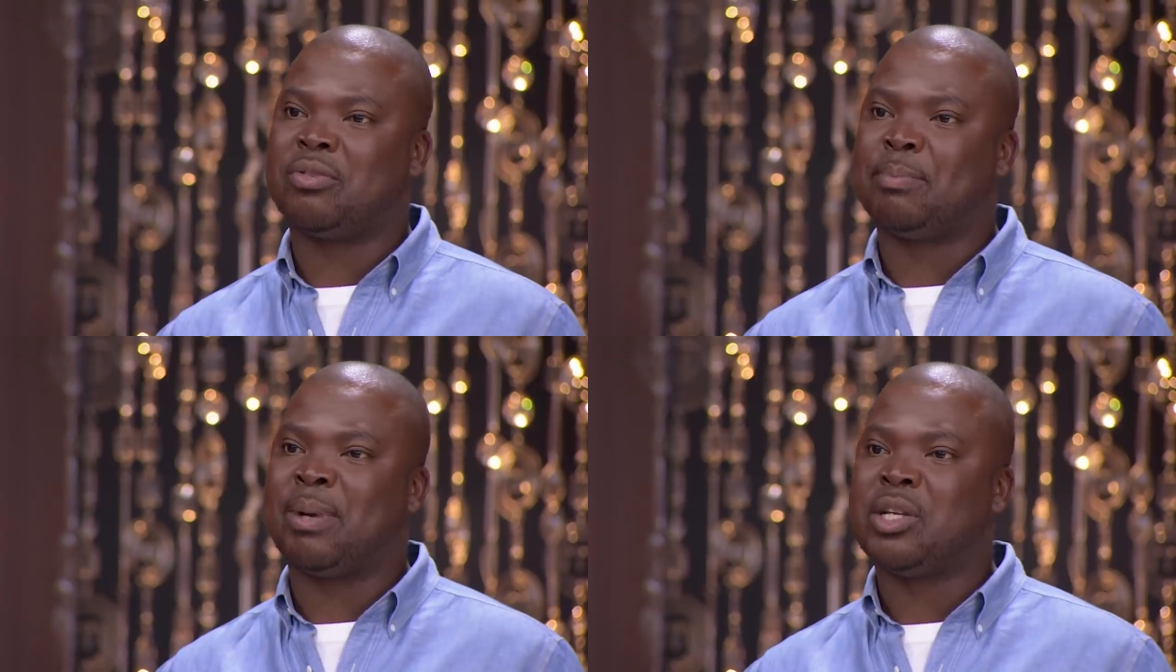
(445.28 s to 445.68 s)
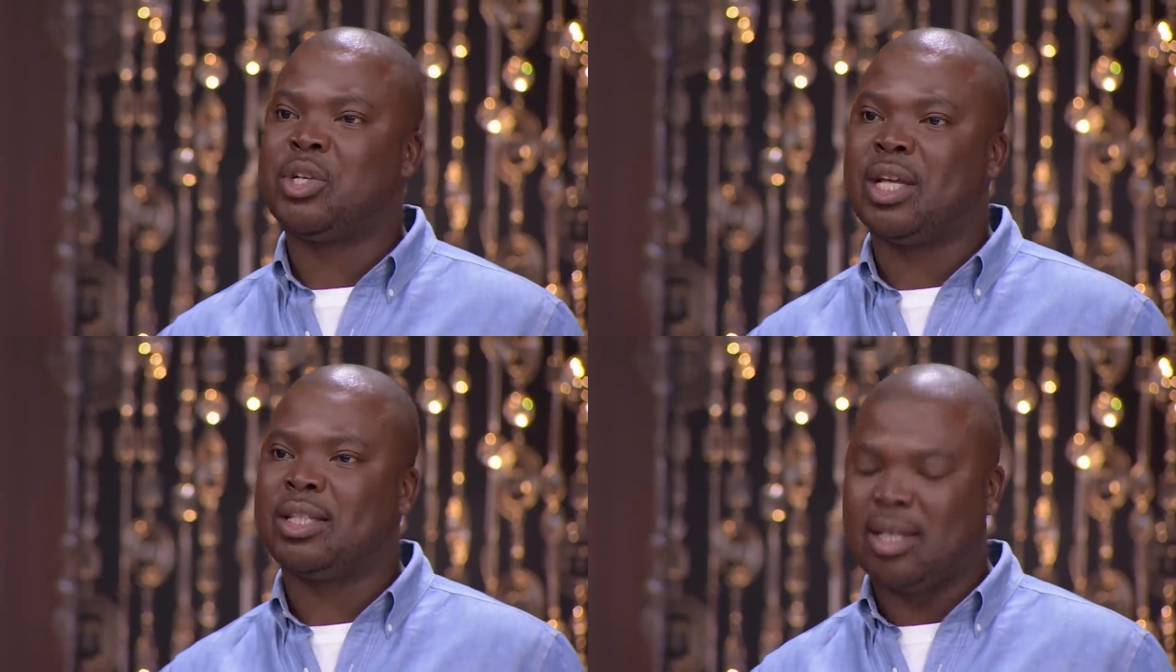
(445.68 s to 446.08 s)
of the
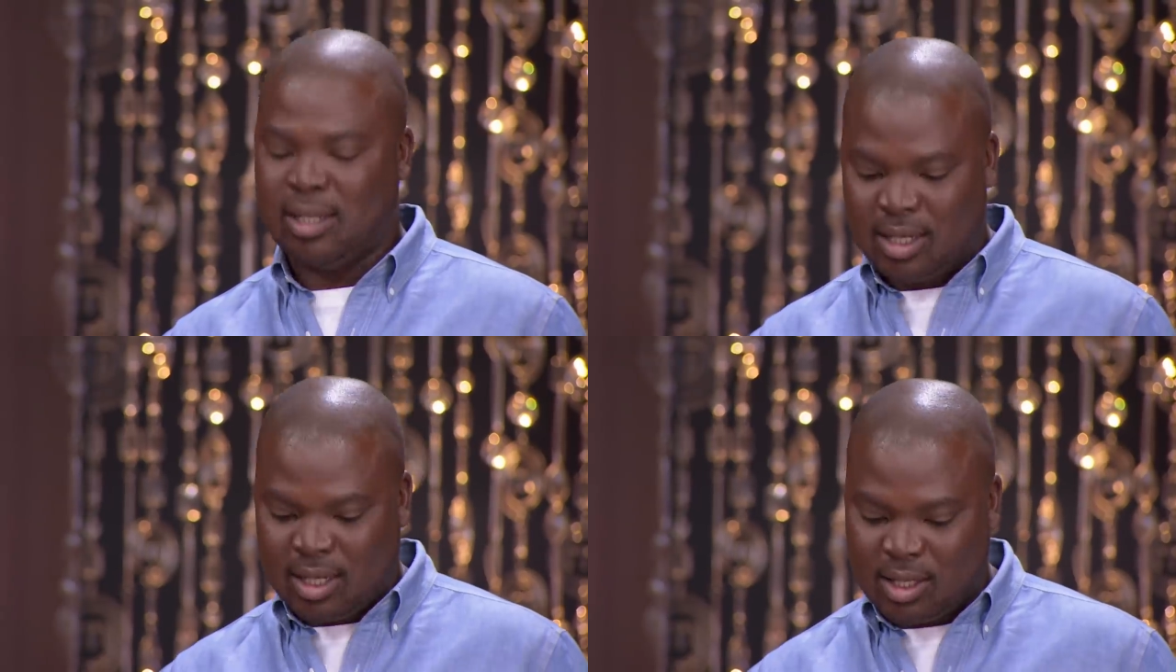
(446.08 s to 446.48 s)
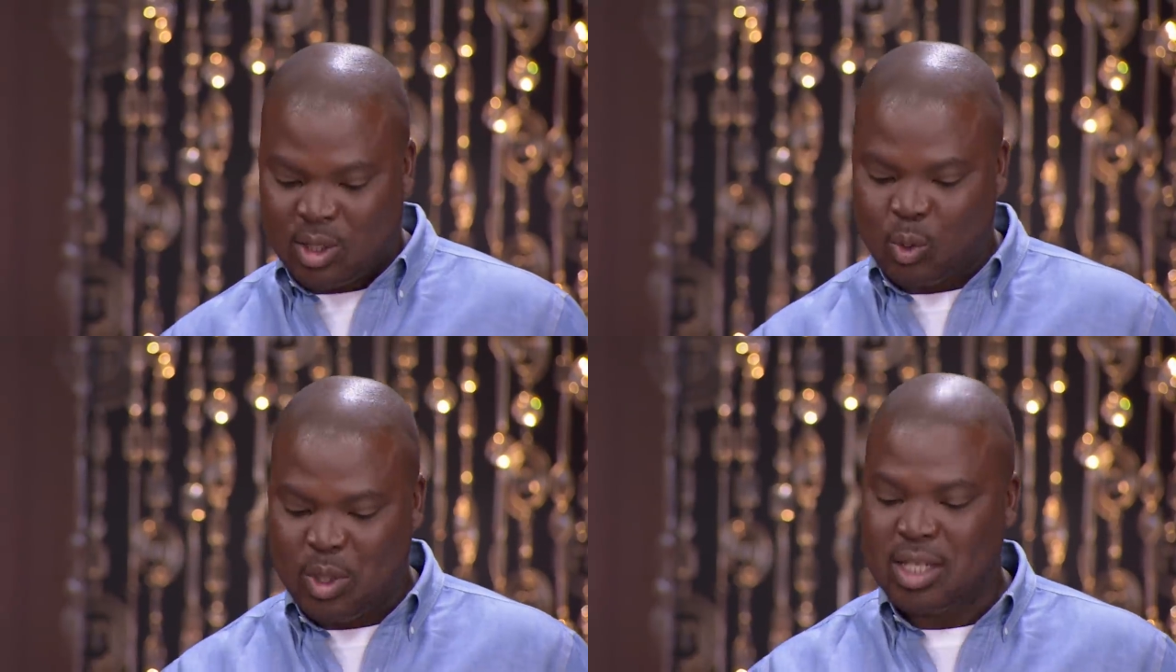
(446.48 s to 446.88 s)
pancetta,
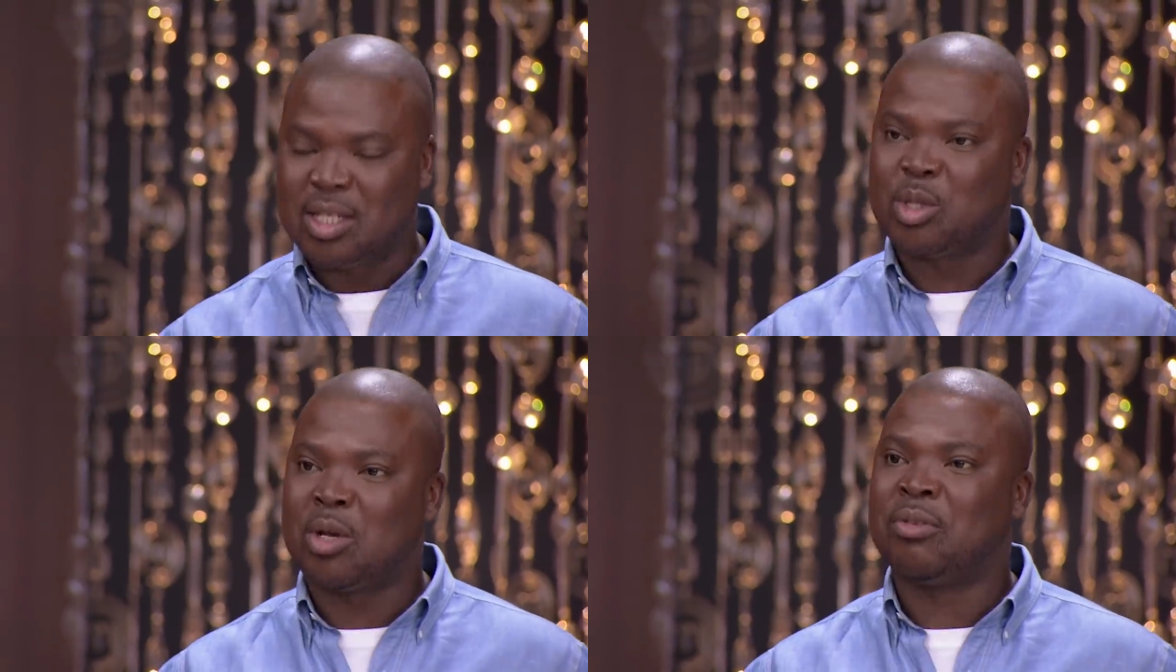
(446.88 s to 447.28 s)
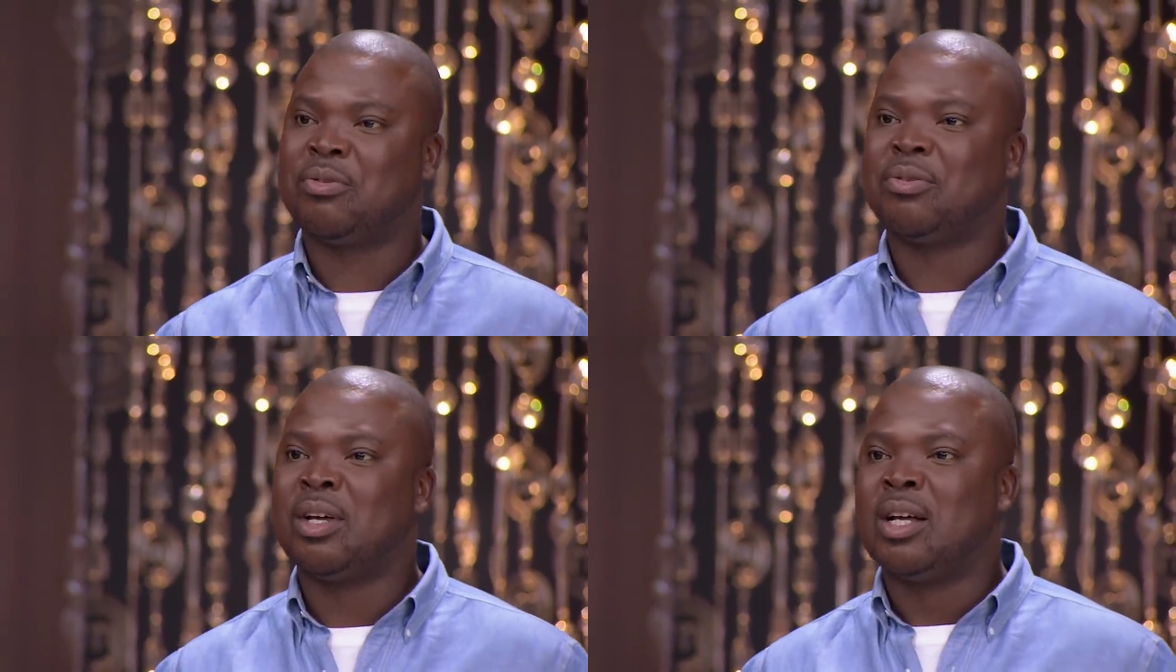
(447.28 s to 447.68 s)
the sweetness of